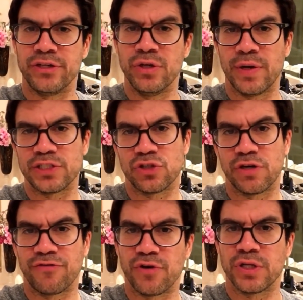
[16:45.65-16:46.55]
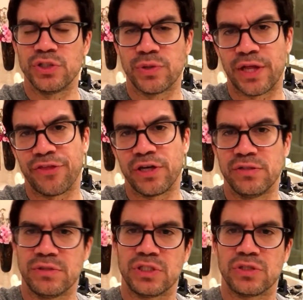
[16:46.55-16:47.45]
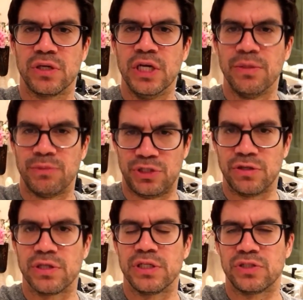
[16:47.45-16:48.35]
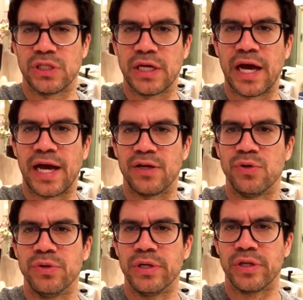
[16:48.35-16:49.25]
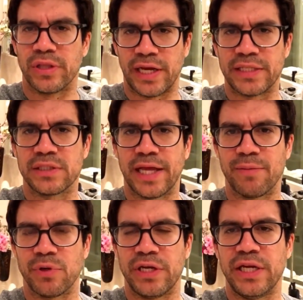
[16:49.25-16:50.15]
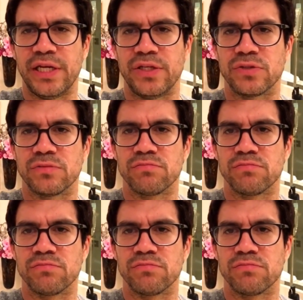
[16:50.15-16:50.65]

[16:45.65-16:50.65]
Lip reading: you know, I started following you and I thought you were just a materialistic guy who likes Lamborghinis.